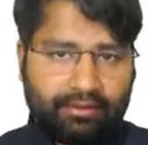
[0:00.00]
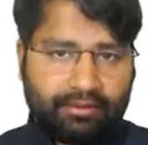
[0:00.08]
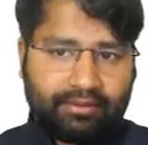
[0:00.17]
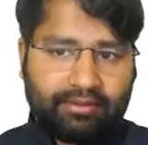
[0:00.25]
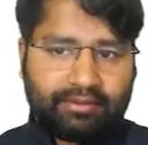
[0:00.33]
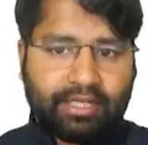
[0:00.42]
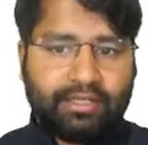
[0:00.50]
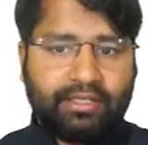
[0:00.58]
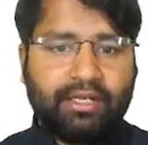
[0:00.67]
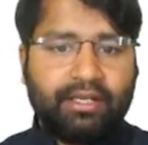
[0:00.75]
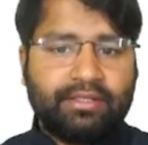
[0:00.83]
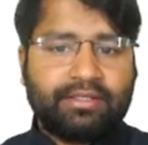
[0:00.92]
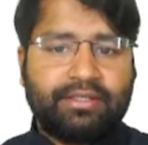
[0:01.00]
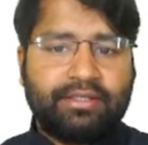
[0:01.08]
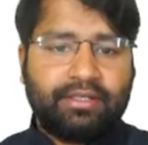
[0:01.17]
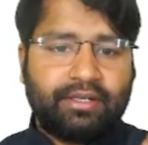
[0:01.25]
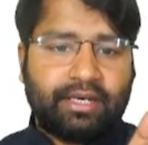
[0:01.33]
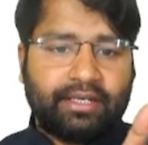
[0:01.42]
center list,
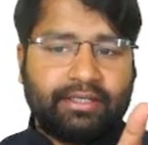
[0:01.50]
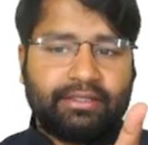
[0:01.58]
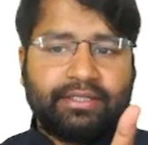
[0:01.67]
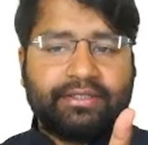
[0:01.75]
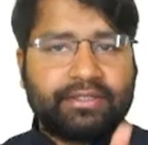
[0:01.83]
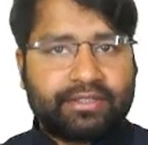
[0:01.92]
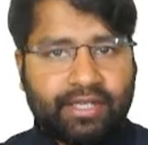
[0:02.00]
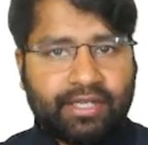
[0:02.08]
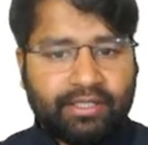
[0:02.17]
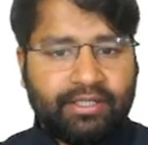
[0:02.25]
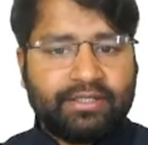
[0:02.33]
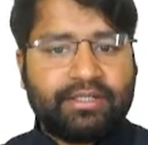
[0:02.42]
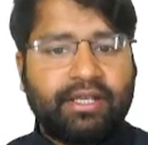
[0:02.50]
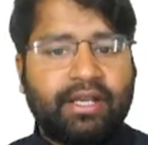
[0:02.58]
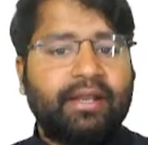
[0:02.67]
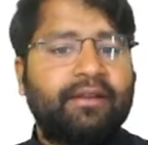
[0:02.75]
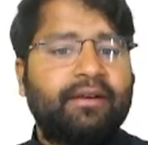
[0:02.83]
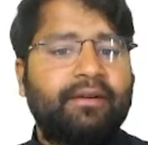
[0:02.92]
another is state list,
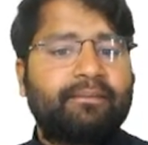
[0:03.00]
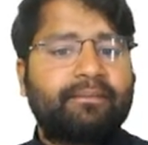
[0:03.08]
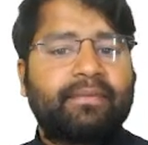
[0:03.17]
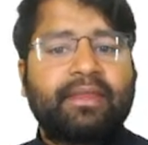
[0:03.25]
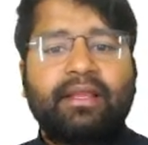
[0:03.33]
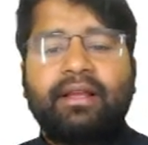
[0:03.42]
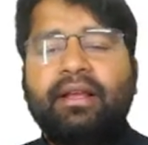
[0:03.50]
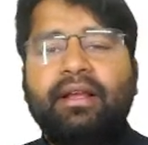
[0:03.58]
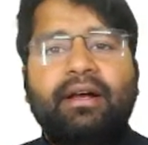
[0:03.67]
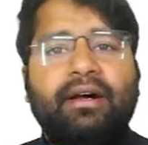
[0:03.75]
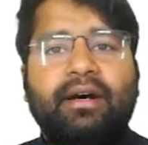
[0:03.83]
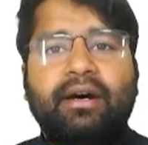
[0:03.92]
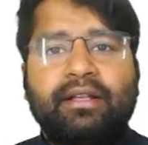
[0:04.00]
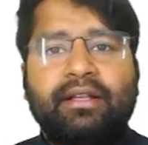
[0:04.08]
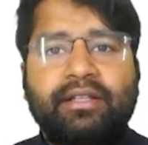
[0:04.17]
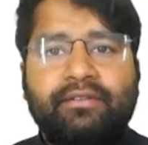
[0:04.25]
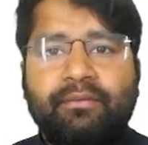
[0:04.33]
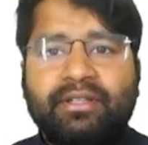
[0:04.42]
and another
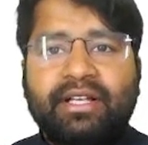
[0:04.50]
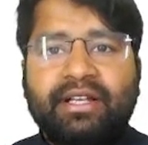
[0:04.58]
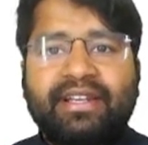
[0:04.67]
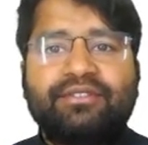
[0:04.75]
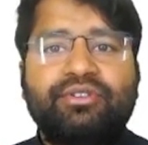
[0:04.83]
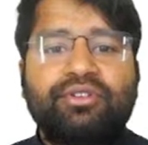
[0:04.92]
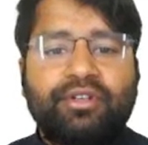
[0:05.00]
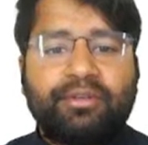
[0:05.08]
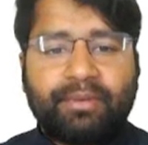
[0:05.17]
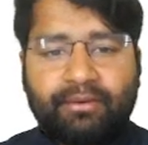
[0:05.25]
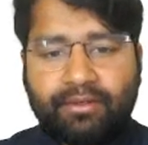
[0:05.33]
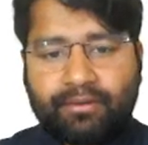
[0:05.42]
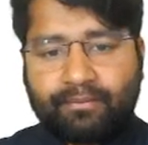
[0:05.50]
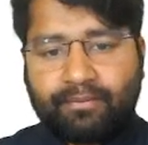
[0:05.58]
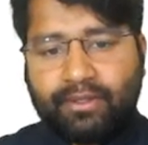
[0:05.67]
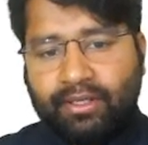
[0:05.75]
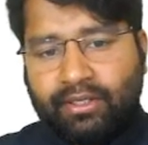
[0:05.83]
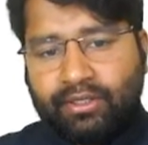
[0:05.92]
will be the residuary power.
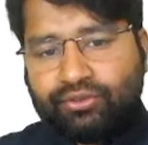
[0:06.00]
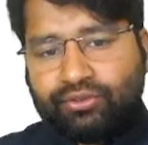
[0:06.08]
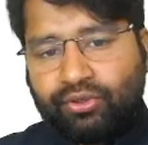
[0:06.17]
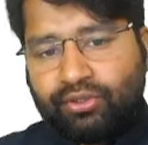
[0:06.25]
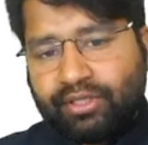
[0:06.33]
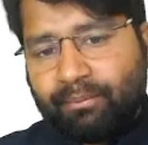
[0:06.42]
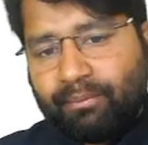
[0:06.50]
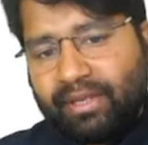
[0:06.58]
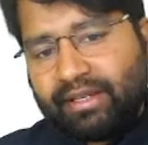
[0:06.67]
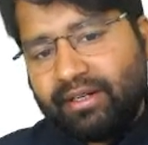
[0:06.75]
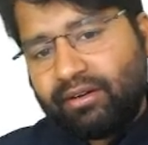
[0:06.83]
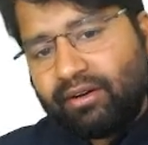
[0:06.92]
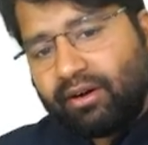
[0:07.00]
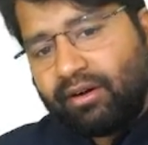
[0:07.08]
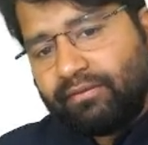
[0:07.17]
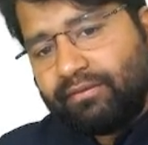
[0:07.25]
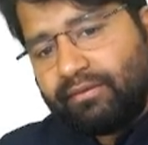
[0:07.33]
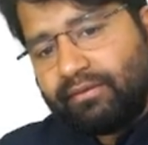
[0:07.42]
So the maker
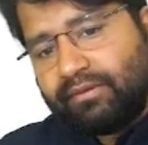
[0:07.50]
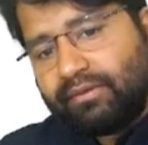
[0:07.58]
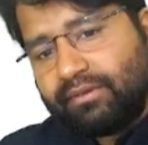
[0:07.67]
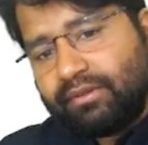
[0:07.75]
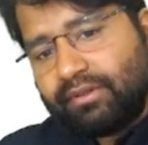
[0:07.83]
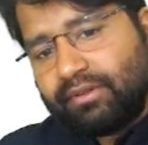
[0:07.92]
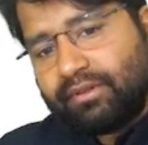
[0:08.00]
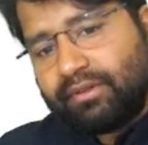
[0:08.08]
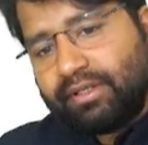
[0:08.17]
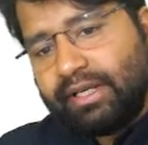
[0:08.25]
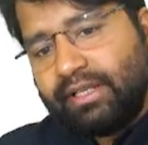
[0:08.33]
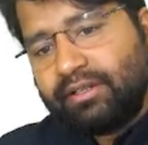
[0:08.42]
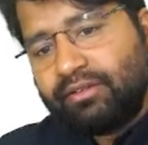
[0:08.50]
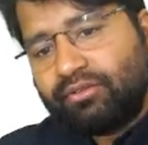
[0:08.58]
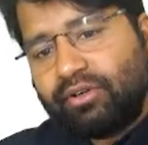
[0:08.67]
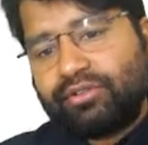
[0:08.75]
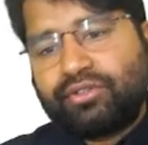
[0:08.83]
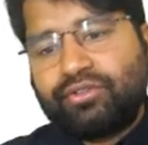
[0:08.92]
of Indian
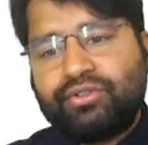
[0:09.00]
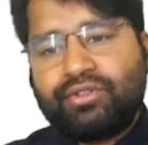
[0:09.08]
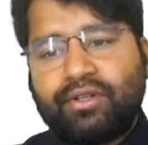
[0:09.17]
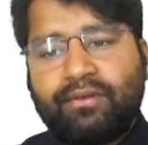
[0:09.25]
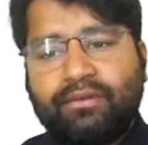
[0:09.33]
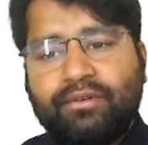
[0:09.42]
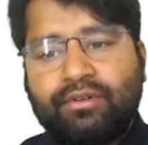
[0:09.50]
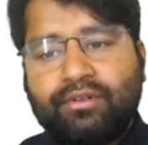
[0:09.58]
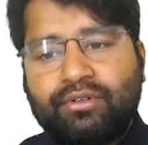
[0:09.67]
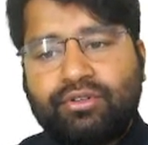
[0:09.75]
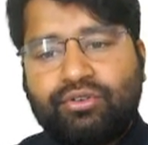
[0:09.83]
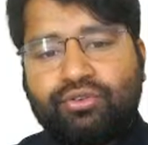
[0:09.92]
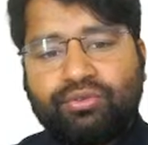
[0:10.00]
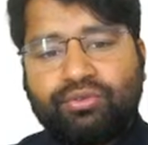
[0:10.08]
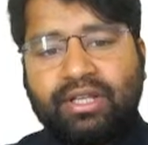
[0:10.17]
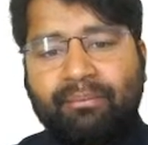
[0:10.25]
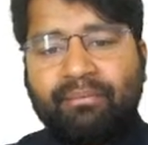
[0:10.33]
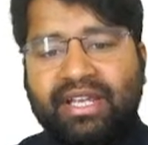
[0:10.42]
Constitution took
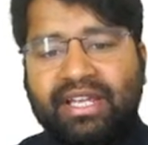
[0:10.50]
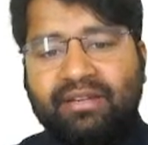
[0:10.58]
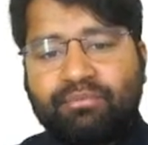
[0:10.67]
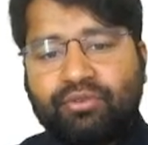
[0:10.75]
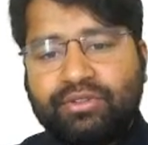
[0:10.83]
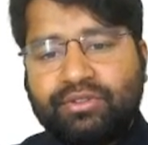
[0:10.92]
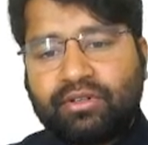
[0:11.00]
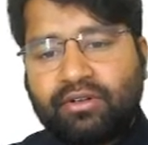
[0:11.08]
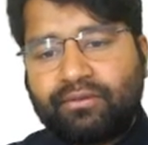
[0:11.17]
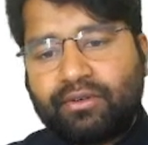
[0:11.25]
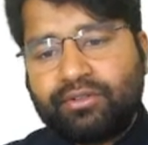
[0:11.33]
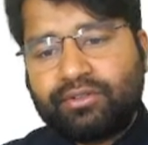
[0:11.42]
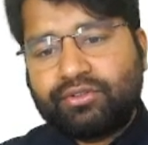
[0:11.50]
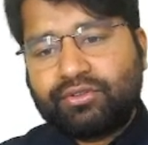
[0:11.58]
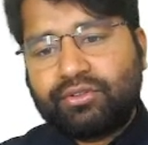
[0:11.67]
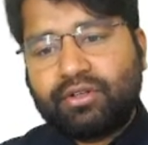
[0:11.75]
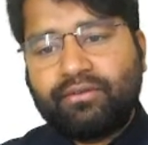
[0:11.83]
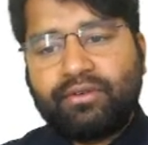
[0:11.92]
the main provision of
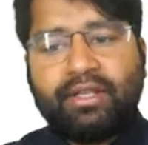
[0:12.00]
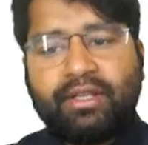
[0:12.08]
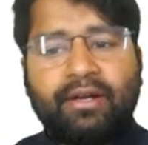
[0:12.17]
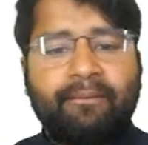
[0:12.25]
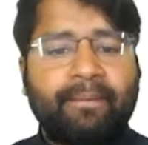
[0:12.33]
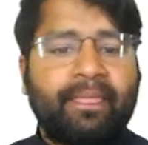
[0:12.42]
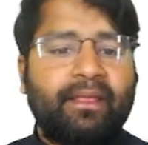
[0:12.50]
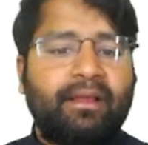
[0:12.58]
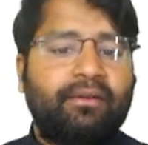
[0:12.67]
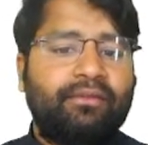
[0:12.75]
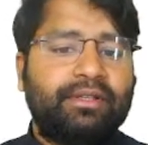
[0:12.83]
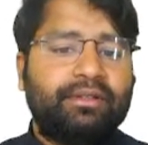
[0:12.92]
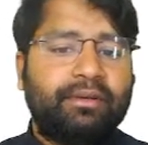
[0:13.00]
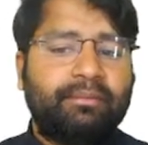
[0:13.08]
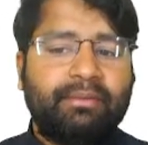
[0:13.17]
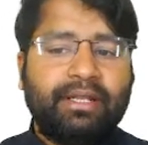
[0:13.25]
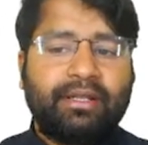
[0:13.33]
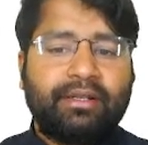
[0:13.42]
Constitution of India with the
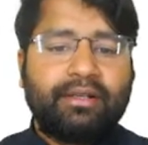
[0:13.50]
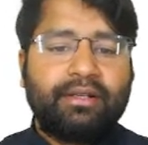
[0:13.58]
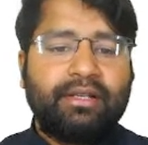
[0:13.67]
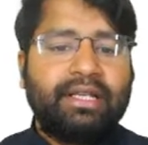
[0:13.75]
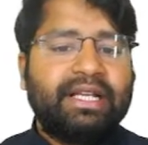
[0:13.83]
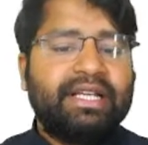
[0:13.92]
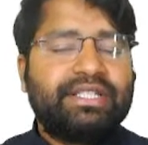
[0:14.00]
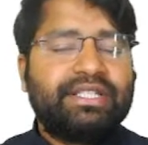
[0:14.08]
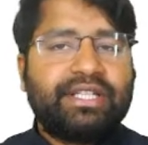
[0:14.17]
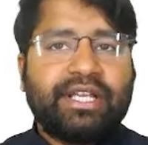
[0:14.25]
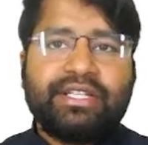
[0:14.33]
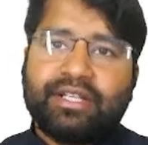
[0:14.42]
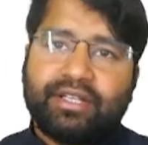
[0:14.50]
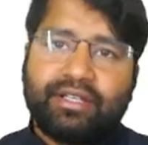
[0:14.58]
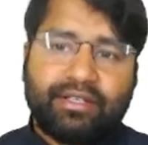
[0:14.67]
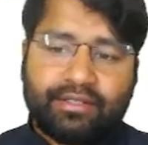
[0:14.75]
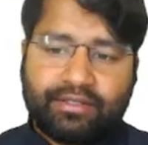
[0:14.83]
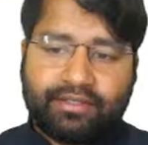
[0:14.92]
mirror change in it,